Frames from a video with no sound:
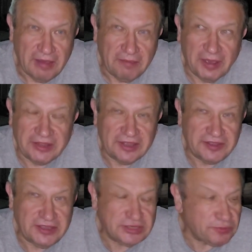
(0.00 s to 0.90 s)
but
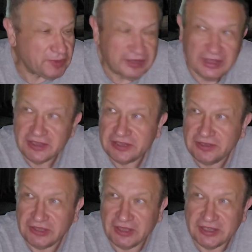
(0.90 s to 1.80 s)
this one is
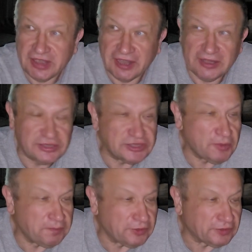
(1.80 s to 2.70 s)
not exactly so
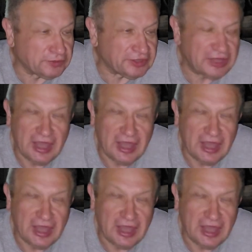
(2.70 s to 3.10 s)
perfect